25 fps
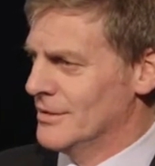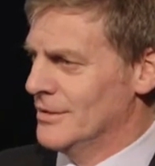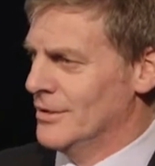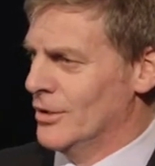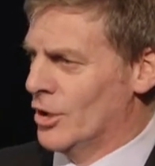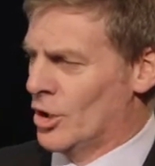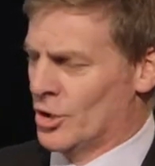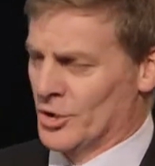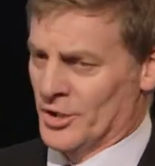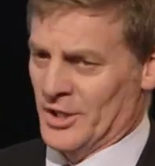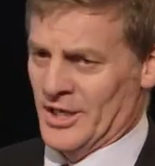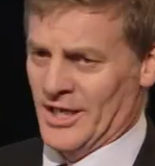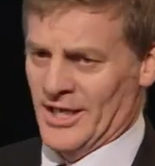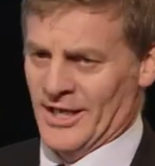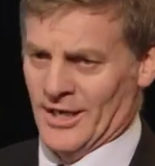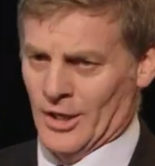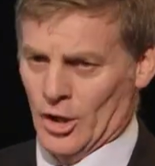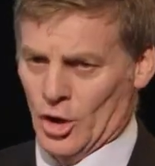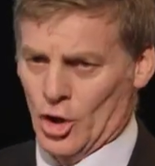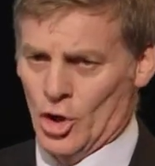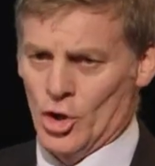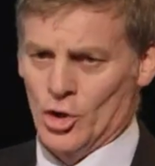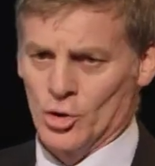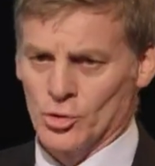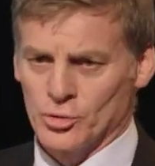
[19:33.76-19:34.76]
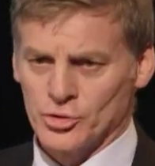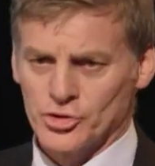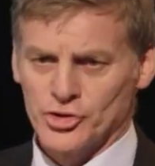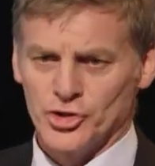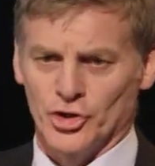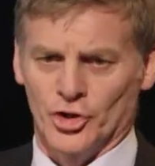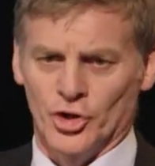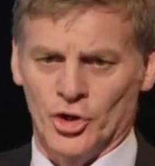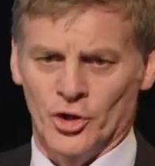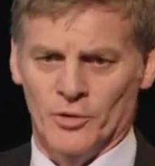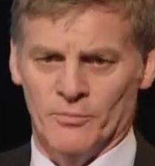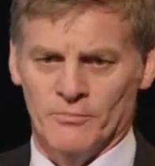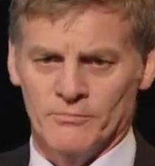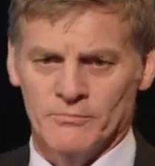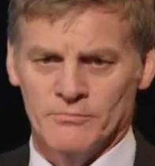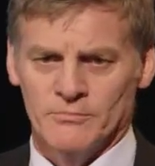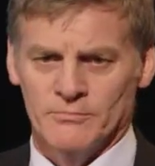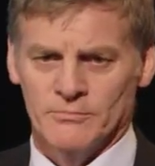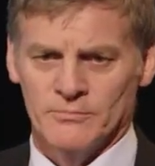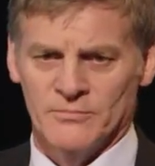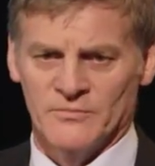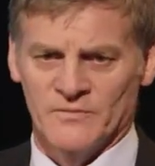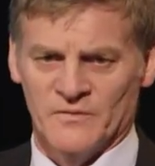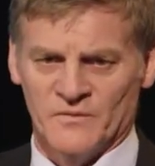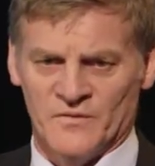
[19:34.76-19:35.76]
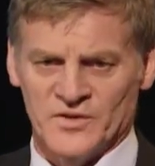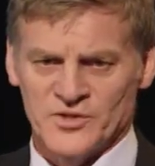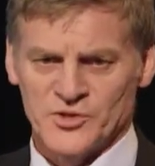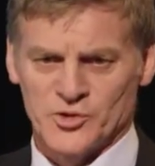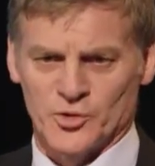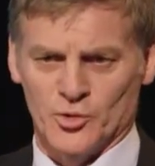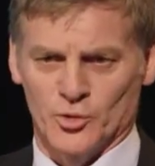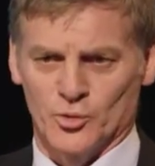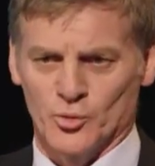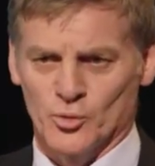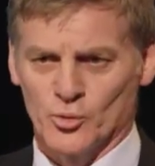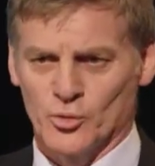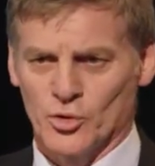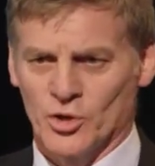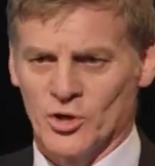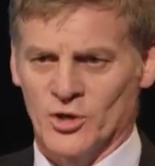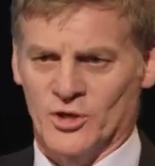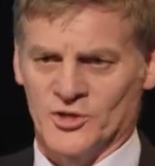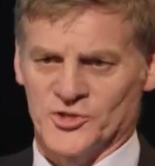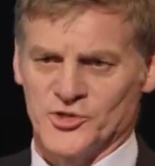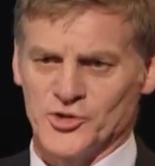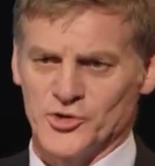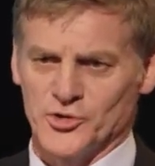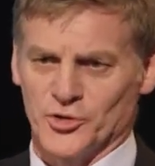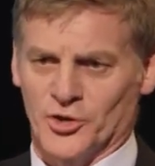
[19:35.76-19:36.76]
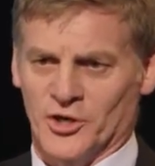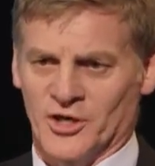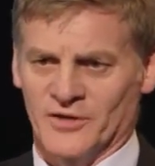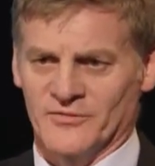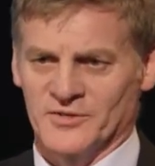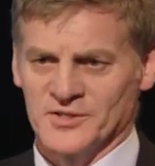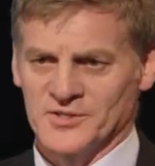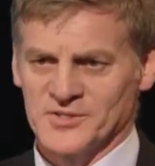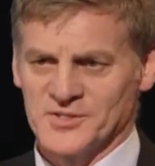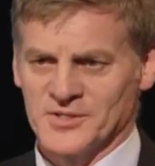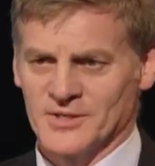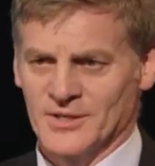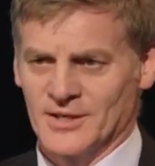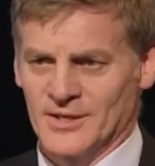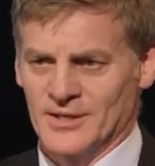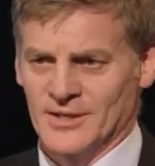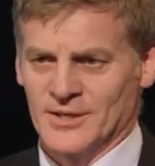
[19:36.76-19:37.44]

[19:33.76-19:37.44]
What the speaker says: on our long-term fiscal cost drivers.